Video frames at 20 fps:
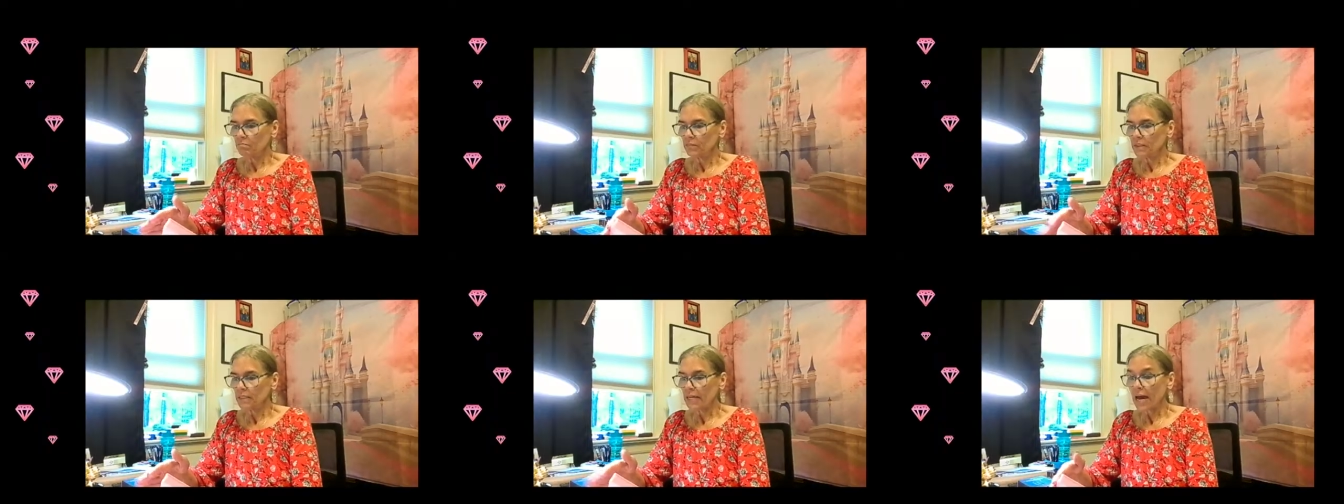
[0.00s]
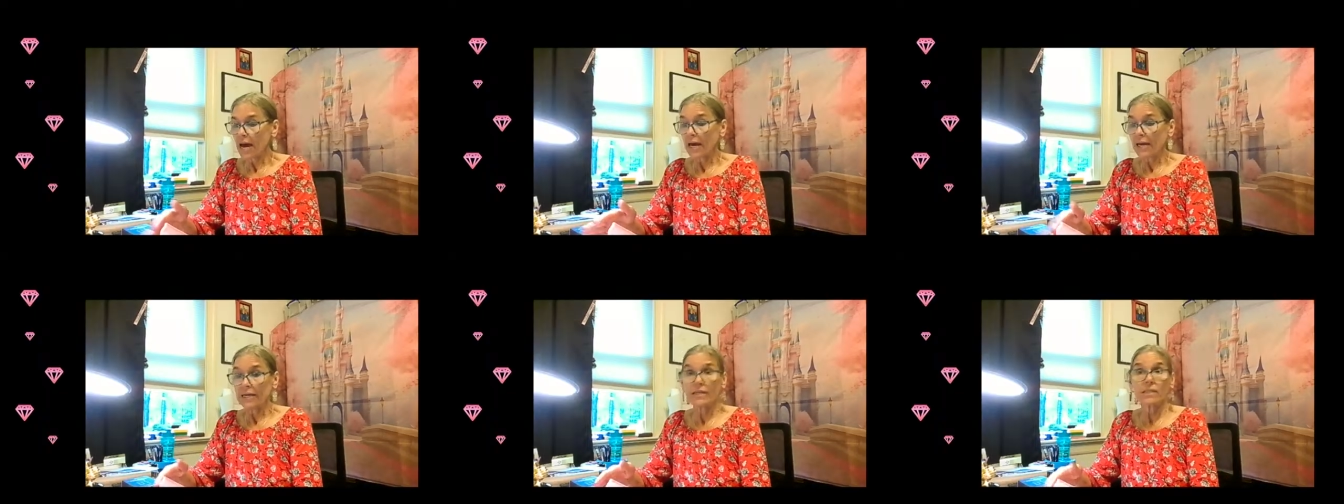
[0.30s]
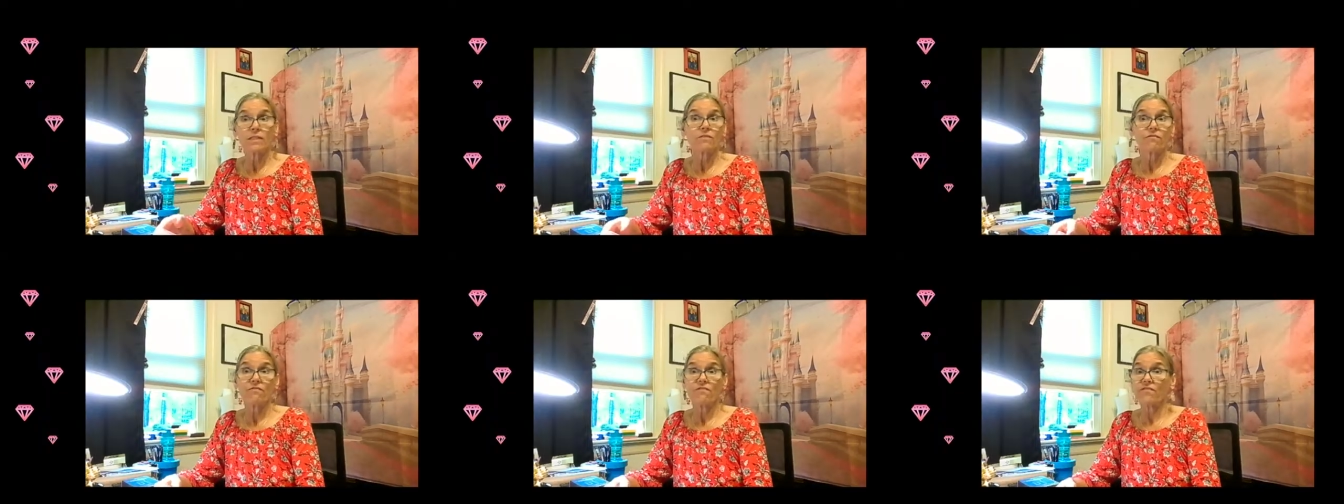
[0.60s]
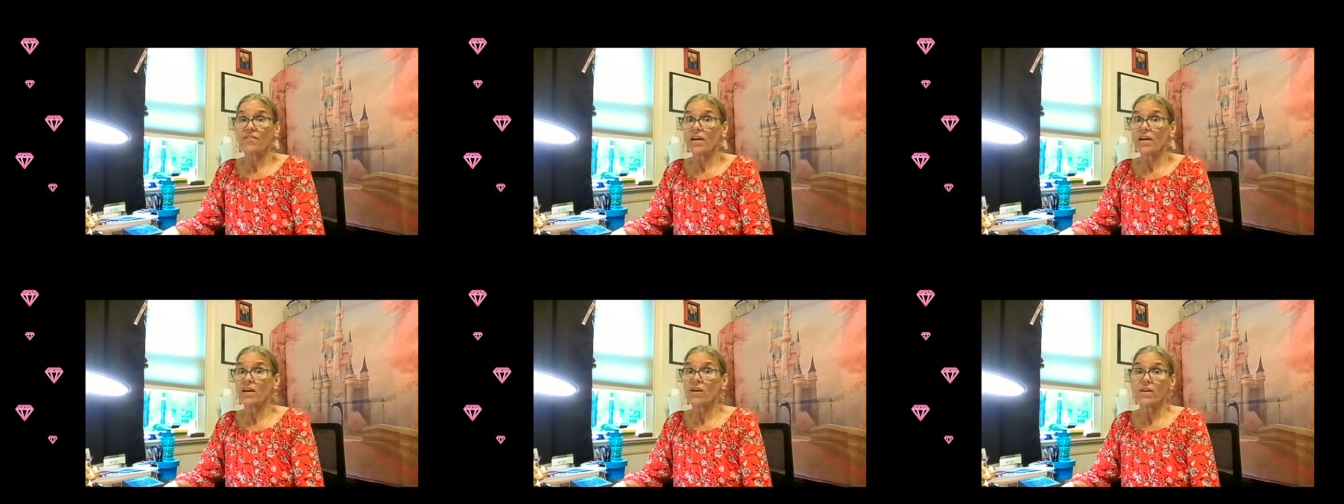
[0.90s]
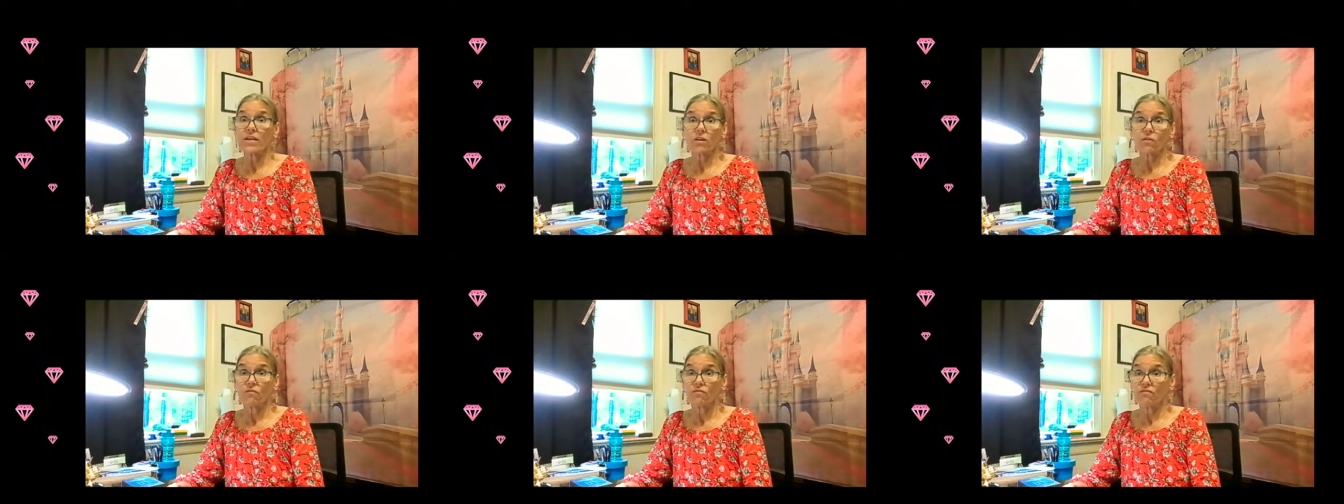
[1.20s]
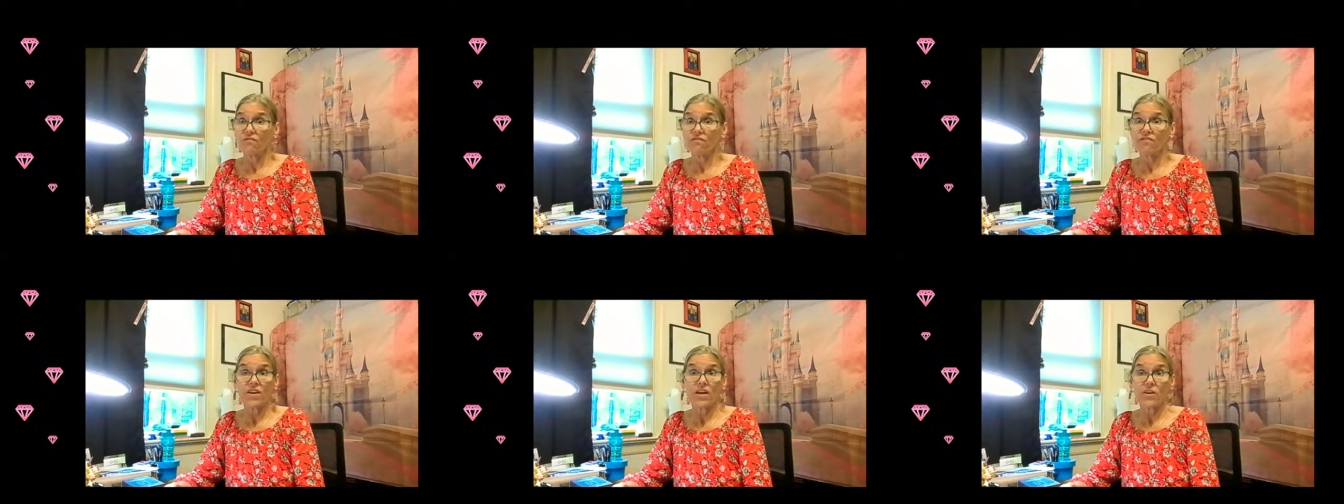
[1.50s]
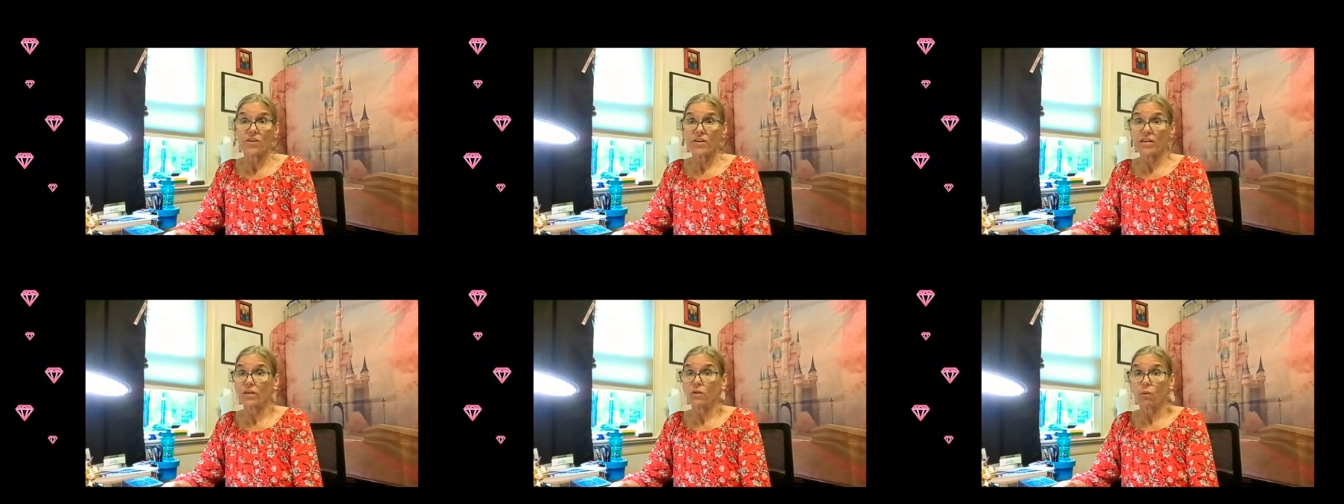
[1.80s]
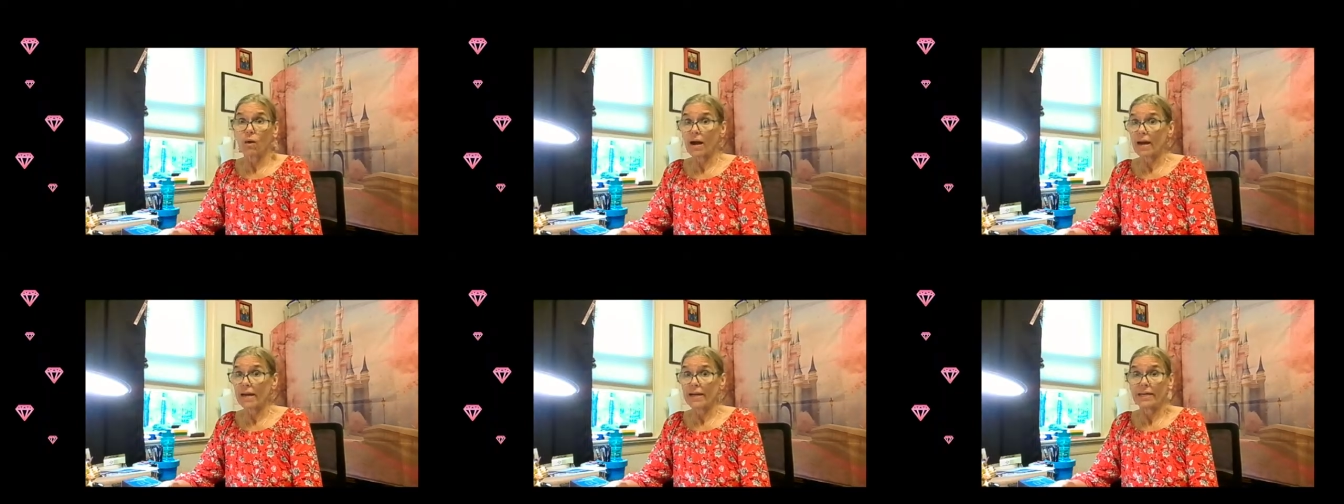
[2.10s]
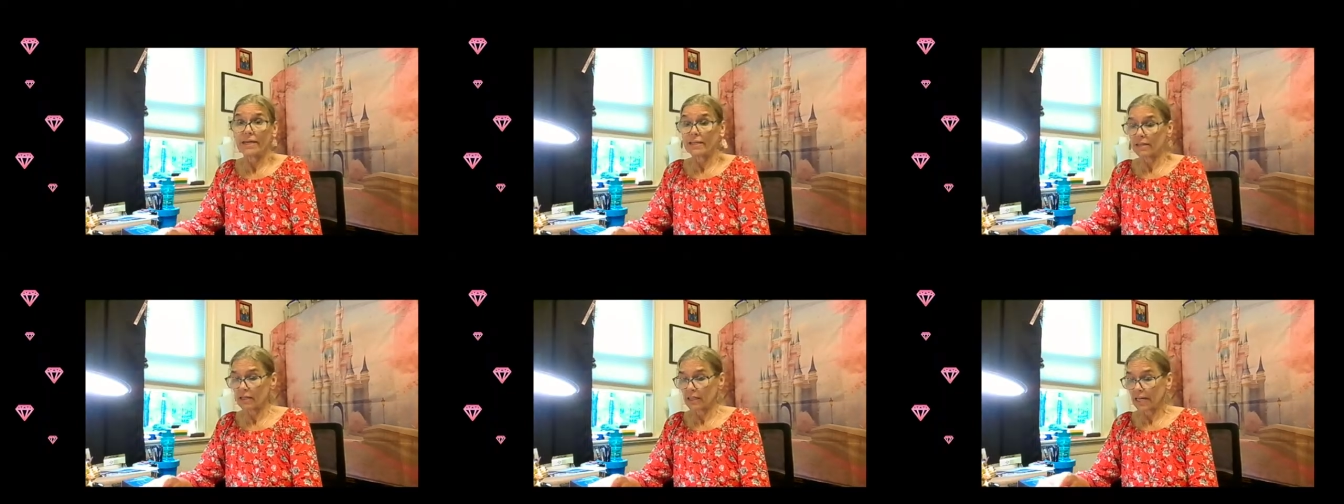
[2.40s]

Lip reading: Yeah, it's very, very quiet.